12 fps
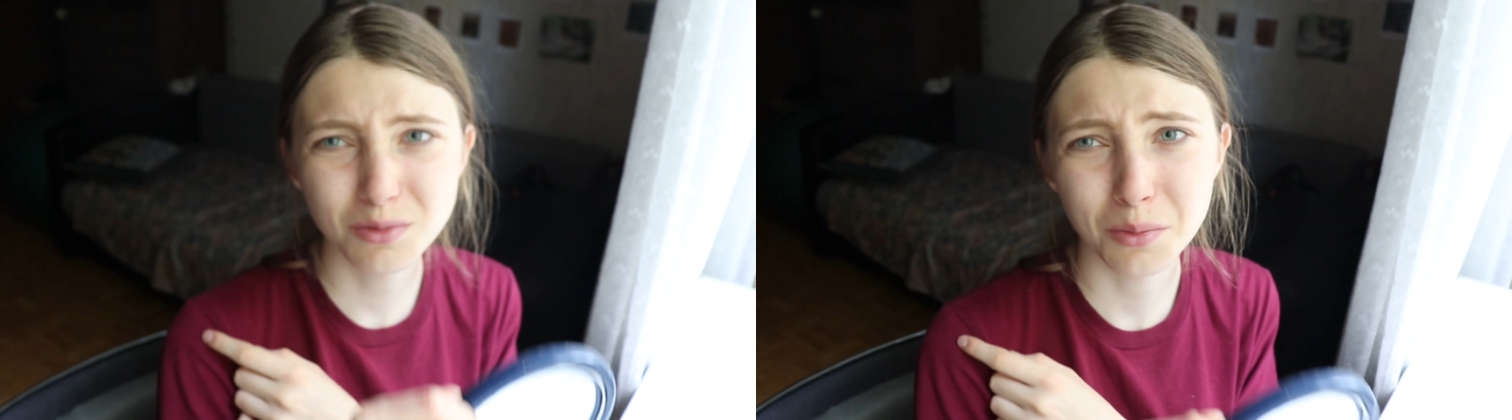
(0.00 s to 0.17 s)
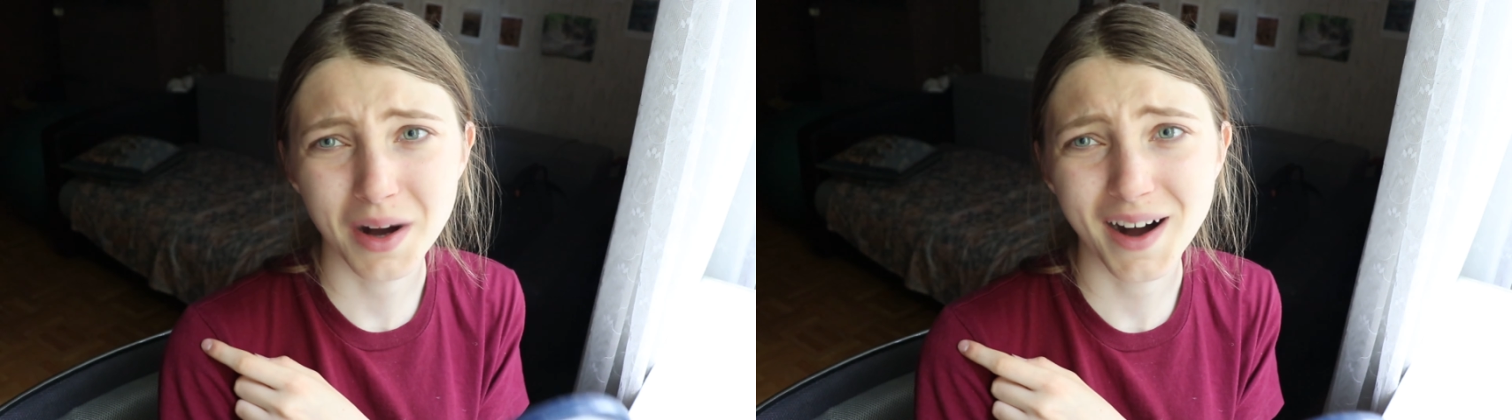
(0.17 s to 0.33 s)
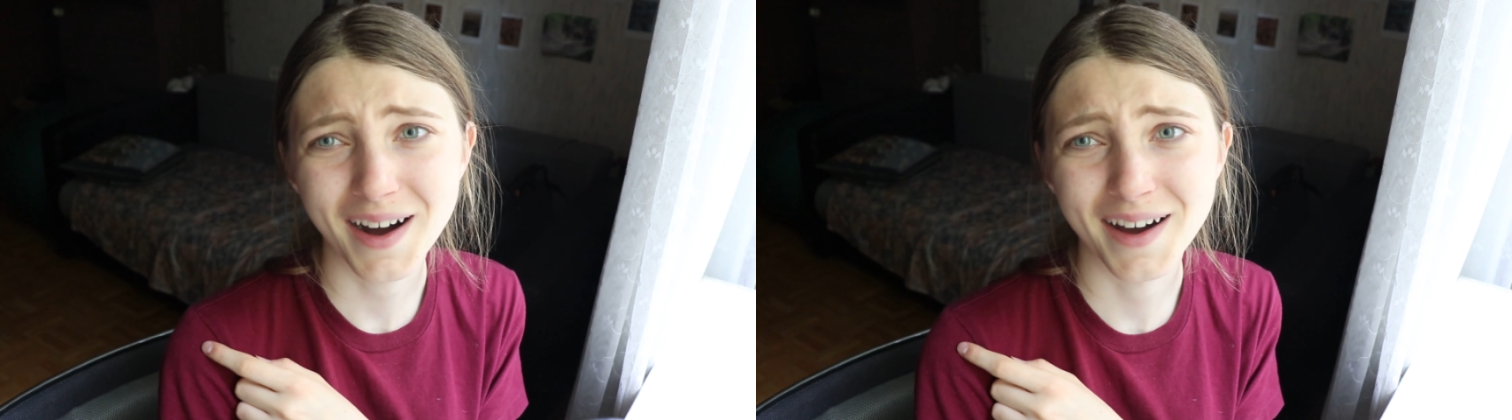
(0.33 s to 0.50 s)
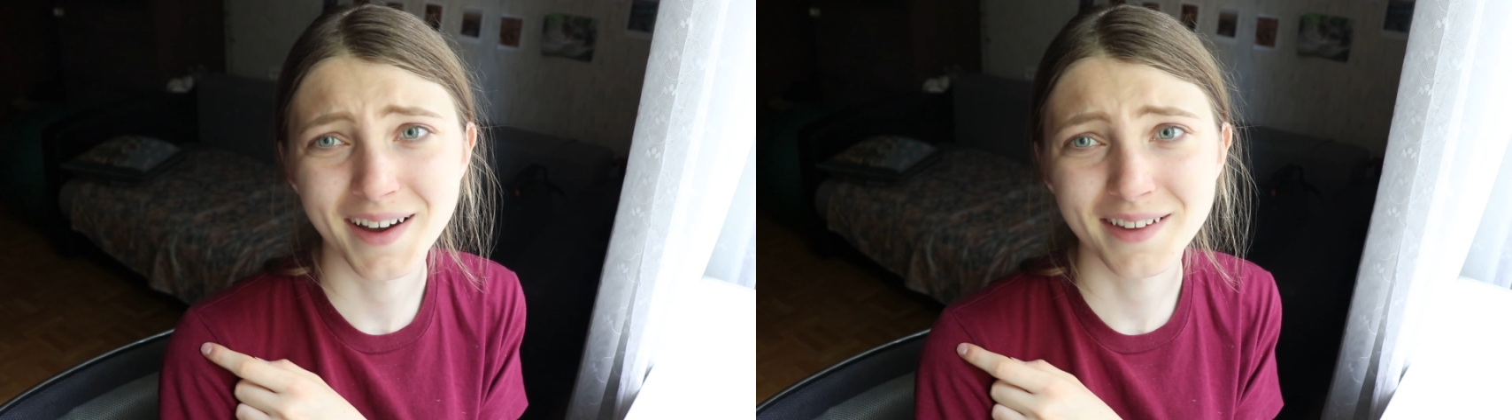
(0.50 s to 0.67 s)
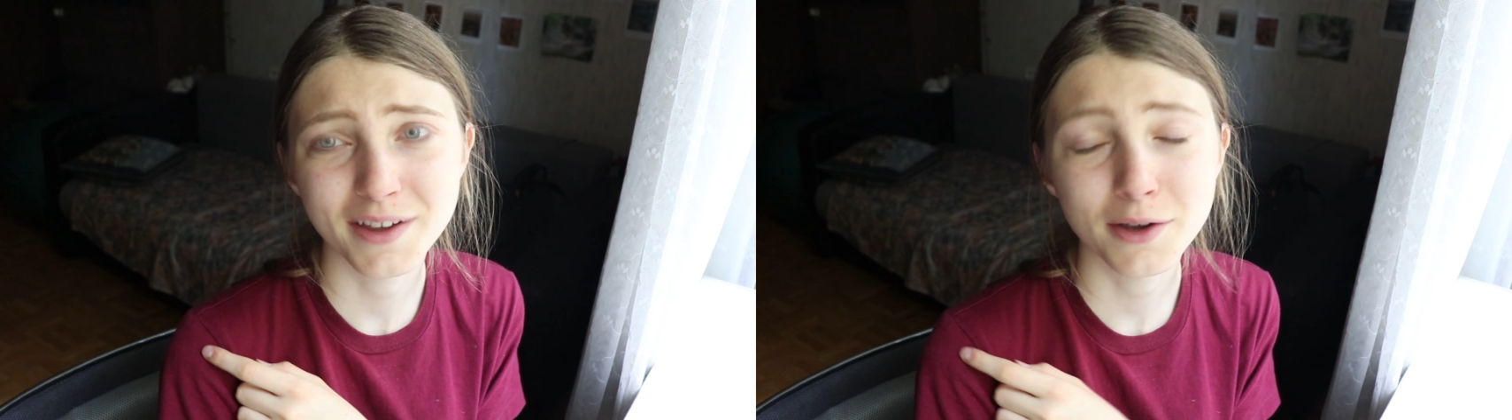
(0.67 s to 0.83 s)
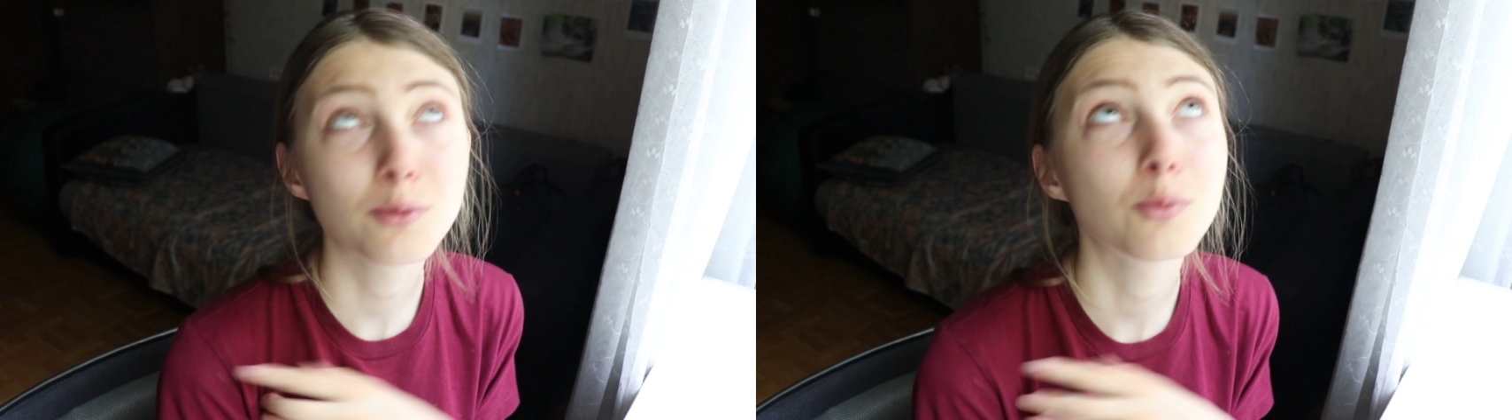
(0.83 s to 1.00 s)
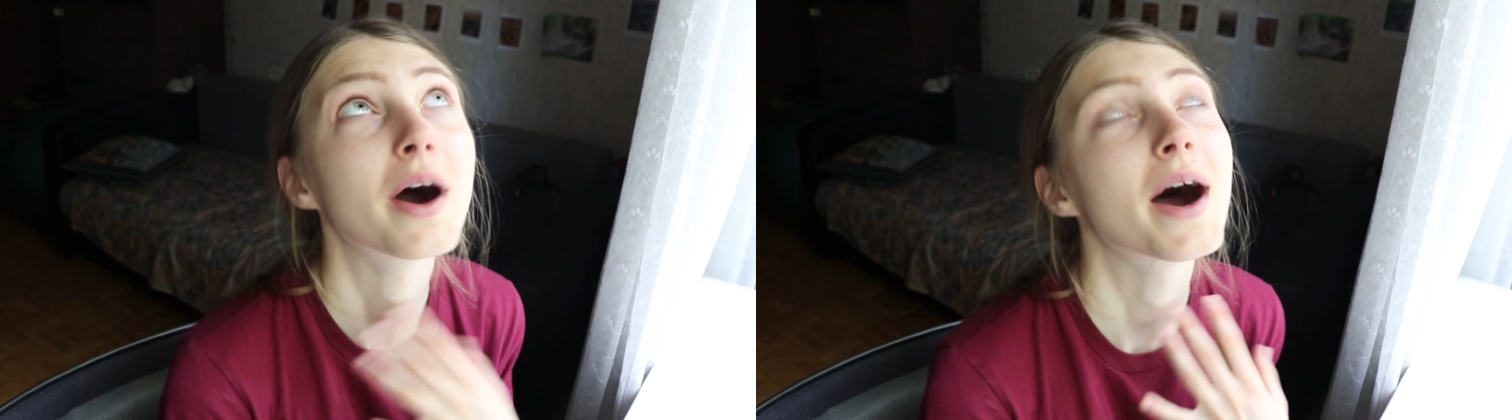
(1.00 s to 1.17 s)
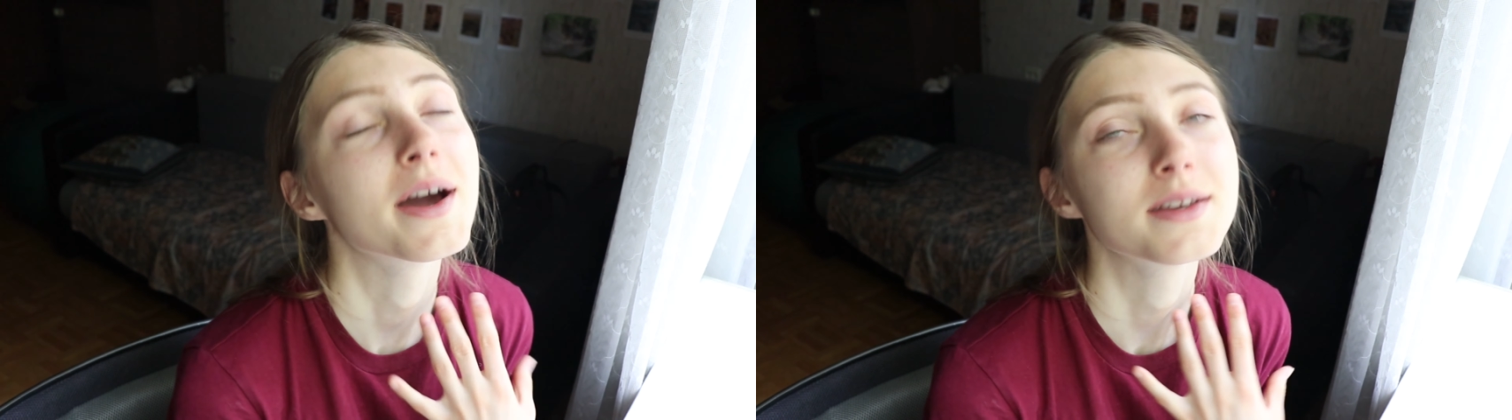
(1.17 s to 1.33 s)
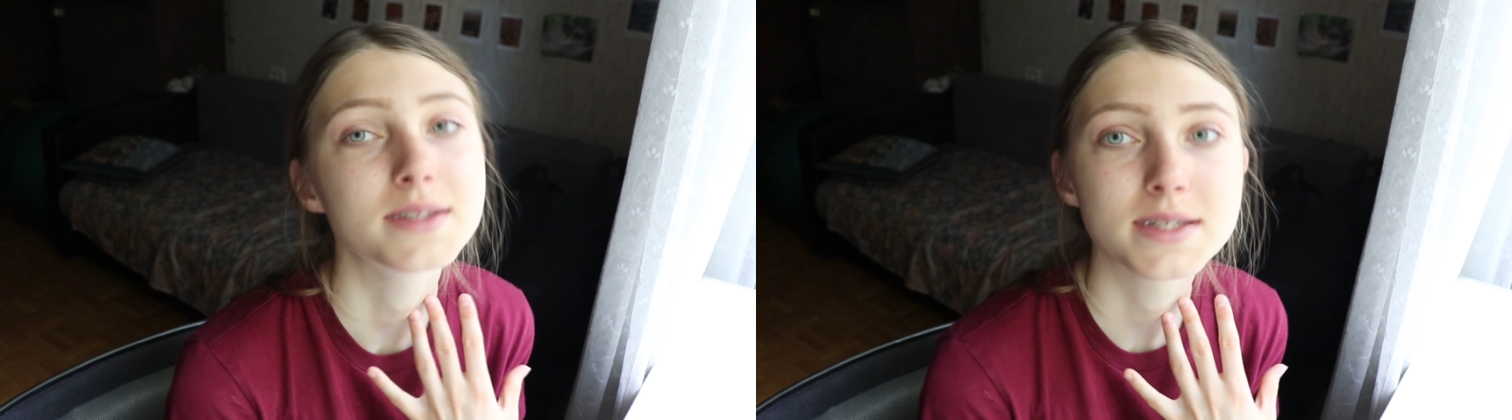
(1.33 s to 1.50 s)
Why? Like
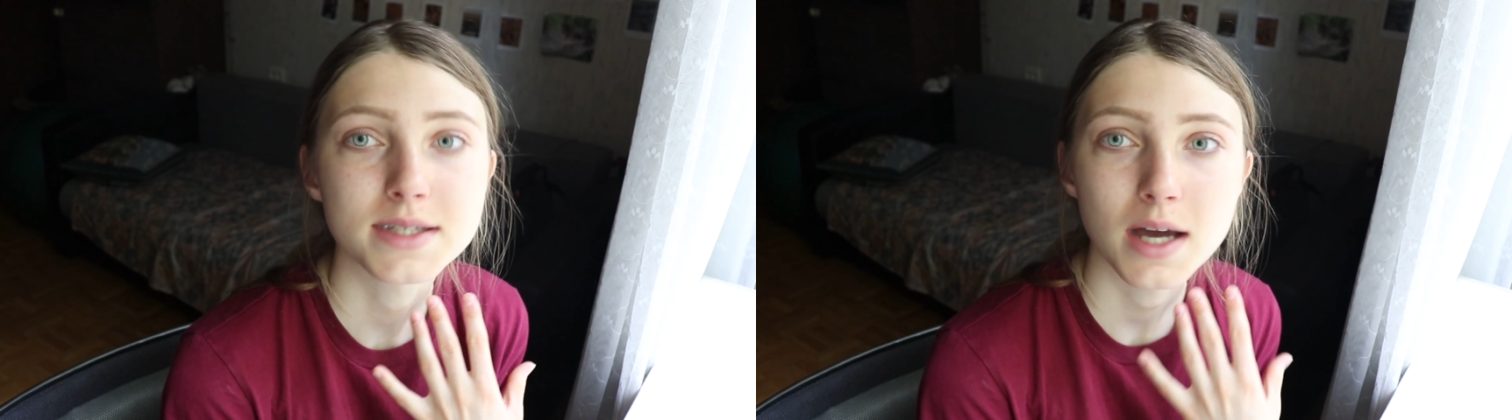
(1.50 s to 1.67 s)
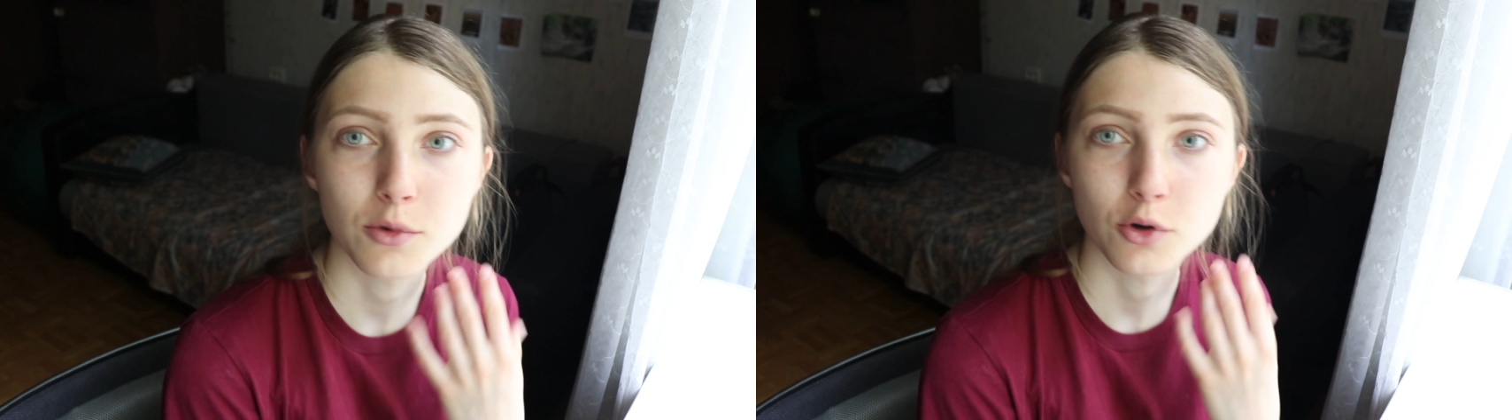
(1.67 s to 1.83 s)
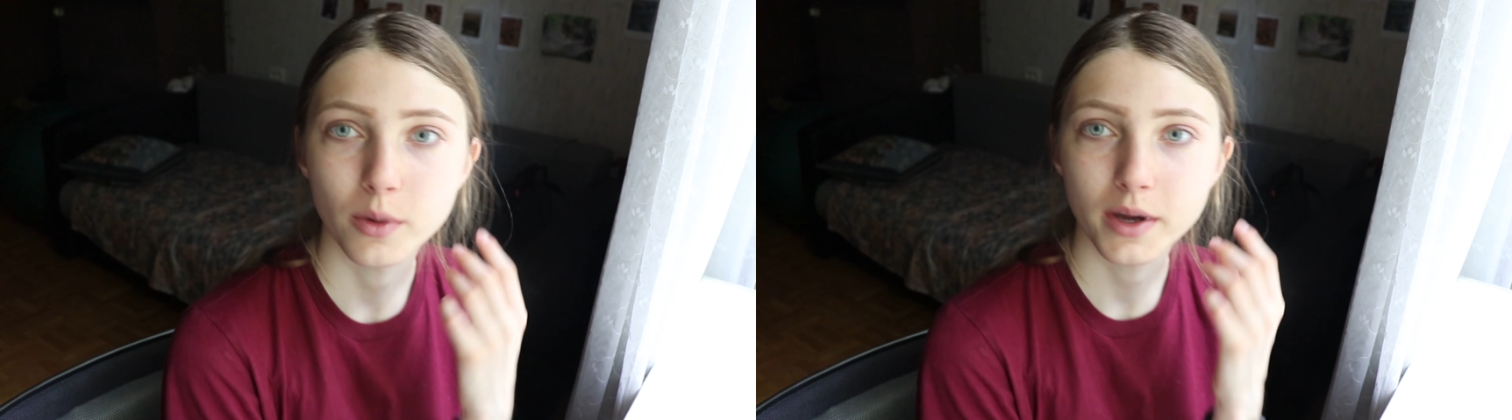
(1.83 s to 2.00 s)
why? It's summer.